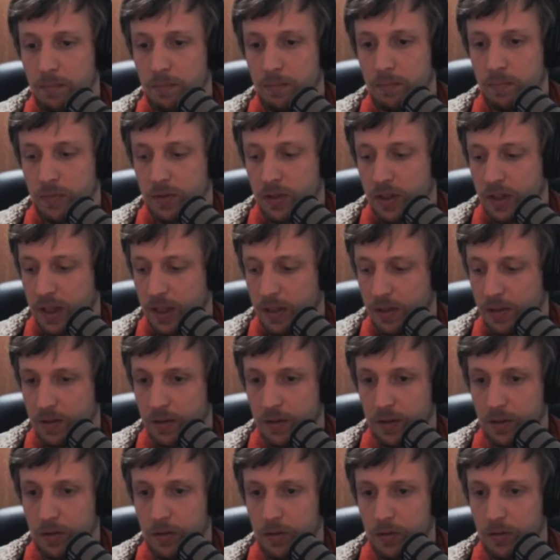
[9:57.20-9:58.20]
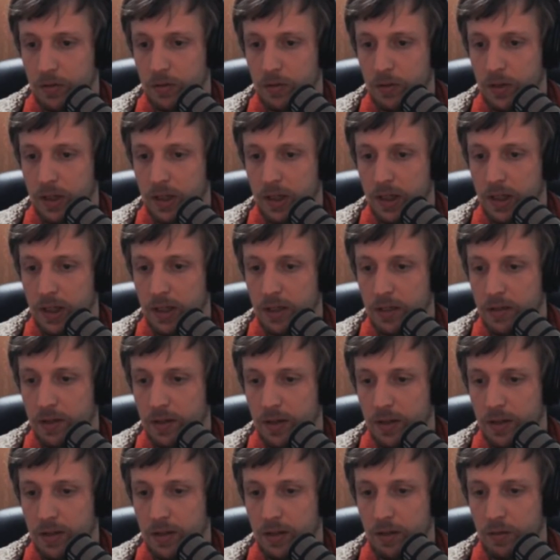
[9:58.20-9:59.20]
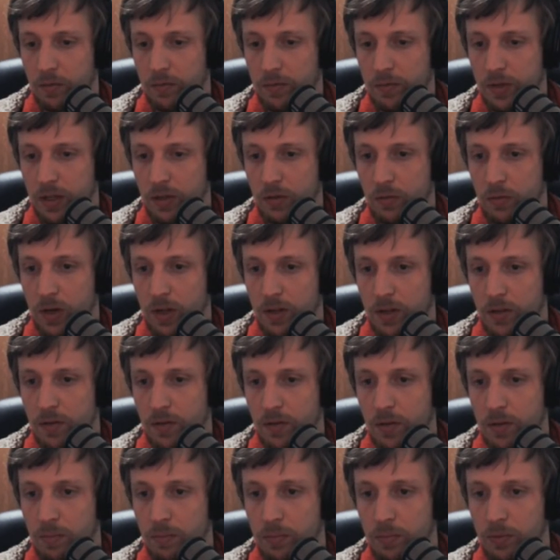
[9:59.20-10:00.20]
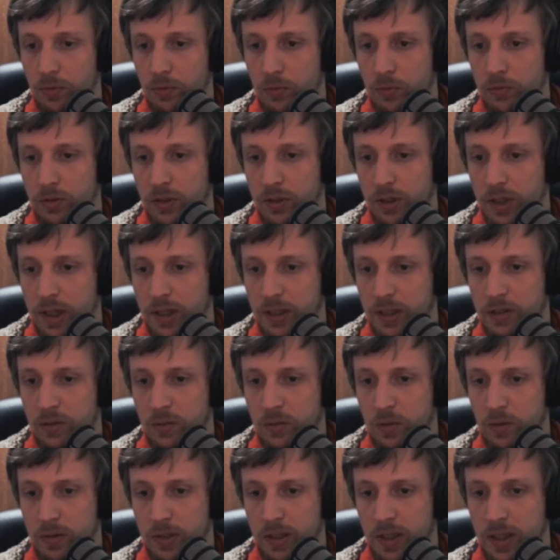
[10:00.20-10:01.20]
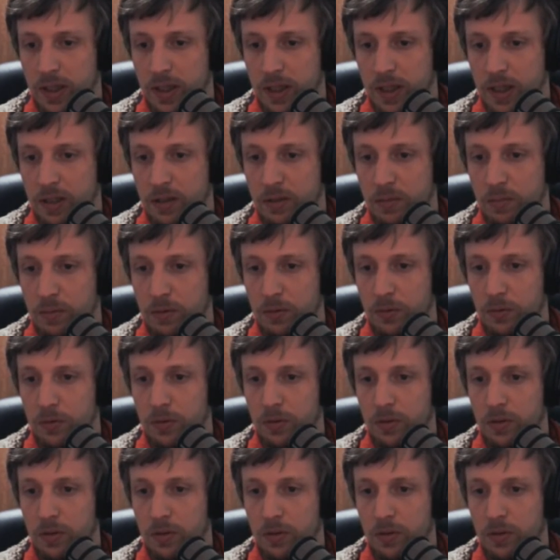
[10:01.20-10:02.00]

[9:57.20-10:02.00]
So that's the greens. I think we've done the reds, so the blues are next. Where was that last blue?